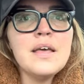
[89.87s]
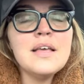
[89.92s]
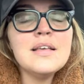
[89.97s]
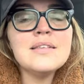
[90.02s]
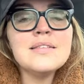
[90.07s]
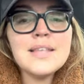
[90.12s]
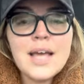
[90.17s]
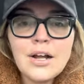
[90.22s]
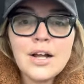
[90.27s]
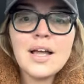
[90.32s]

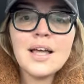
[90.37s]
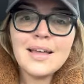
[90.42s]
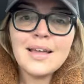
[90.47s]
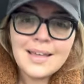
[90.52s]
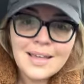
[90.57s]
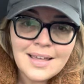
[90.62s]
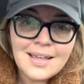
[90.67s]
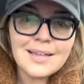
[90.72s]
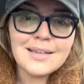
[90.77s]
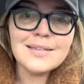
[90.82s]
Sarah
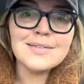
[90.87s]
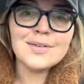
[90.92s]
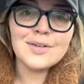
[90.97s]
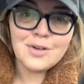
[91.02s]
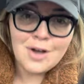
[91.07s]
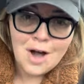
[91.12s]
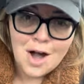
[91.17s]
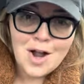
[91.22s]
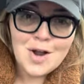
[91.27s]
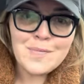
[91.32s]
is
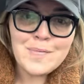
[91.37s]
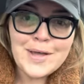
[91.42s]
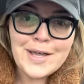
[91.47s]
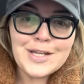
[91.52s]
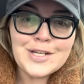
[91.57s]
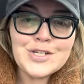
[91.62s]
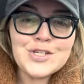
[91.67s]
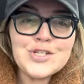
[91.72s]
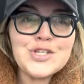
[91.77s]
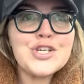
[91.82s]

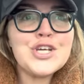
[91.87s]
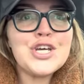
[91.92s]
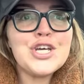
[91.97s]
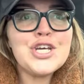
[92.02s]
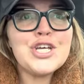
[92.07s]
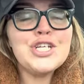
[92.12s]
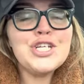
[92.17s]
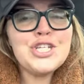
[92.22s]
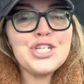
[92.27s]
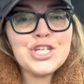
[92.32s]
garbage.
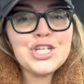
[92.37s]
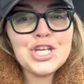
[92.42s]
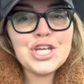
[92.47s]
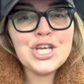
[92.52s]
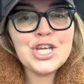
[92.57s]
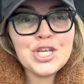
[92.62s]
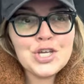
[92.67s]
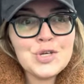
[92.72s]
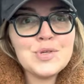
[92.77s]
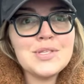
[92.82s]
She
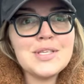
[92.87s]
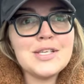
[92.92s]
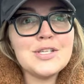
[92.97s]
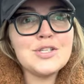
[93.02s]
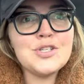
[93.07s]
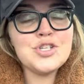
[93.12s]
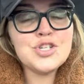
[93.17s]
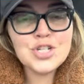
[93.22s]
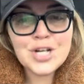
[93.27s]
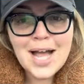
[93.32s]

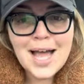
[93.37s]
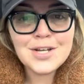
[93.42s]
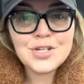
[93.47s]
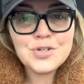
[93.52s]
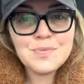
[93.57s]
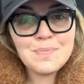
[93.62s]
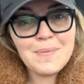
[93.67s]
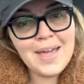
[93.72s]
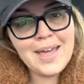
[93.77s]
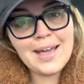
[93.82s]
uses
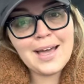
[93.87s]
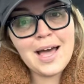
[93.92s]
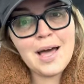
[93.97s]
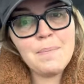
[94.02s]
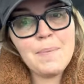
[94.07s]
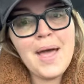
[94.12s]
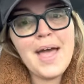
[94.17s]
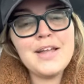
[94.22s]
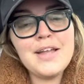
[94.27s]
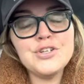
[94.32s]
trash makeup
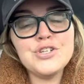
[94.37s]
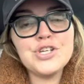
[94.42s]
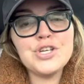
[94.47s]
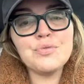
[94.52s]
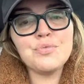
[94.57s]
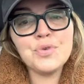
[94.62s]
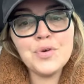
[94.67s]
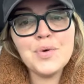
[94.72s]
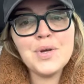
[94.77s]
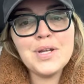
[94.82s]
and she
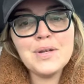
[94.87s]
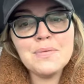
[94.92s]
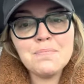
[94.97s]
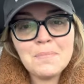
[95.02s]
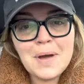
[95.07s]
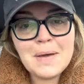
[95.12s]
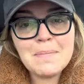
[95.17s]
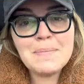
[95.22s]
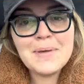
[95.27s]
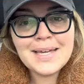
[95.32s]
ruined
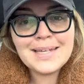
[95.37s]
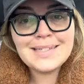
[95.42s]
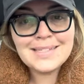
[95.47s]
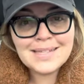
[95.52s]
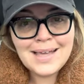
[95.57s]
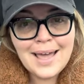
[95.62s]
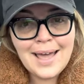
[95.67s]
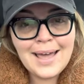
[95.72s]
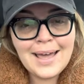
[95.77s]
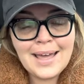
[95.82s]
my big
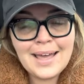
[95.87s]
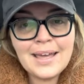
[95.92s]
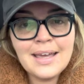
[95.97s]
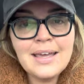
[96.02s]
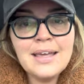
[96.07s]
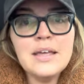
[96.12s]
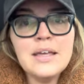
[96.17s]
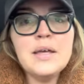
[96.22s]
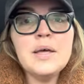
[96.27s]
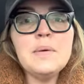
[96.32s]
day
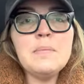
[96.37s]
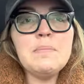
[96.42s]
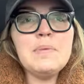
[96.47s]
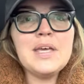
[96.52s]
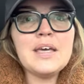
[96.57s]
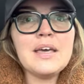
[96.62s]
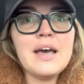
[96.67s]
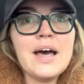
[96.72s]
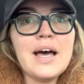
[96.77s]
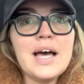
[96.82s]

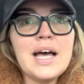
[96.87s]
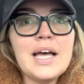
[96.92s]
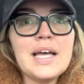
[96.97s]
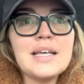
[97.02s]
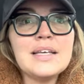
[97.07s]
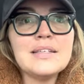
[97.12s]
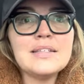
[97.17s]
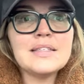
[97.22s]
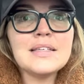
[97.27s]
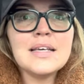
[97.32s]

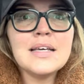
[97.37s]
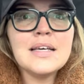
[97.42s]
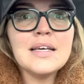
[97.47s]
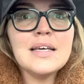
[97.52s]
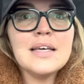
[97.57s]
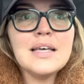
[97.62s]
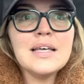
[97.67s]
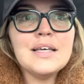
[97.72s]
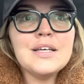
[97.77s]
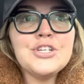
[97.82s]
because
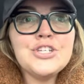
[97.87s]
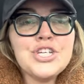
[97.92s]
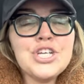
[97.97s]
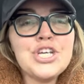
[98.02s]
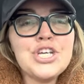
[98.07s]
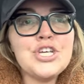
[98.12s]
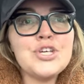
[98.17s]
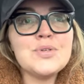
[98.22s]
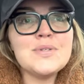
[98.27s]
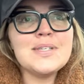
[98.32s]

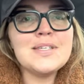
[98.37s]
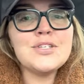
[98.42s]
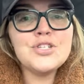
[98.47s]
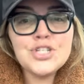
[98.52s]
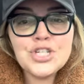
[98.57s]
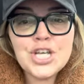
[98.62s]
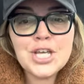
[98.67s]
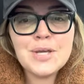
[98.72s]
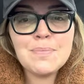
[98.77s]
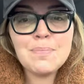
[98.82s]
she uses
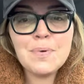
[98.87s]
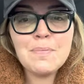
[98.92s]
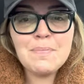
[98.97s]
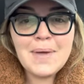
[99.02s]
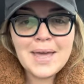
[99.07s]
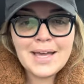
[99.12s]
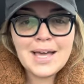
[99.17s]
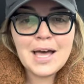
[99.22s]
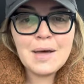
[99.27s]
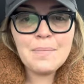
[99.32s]
cheap
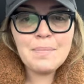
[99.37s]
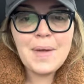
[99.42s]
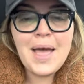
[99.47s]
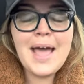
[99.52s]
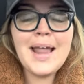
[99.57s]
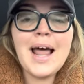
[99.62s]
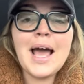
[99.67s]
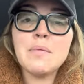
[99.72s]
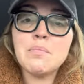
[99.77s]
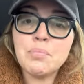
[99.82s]
makeup
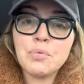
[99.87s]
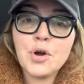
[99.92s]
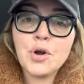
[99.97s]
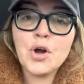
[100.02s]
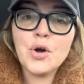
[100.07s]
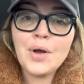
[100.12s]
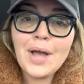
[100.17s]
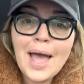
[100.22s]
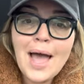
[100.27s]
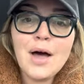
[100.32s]
and I
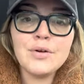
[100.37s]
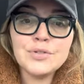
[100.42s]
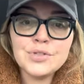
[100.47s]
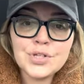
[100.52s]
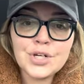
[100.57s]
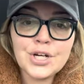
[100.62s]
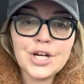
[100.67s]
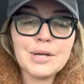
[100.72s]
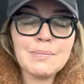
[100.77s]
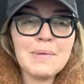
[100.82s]
broke out
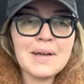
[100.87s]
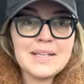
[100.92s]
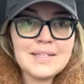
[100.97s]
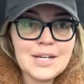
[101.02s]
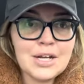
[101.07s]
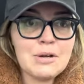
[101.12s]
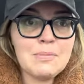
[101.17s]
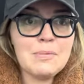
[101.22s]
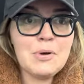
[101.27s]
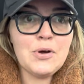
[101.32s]
during my
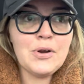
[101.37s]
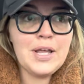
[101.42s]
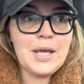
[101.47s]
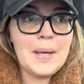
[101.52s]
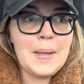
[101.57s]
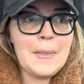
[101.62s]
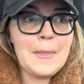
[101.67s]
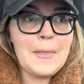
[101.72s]
ceremony.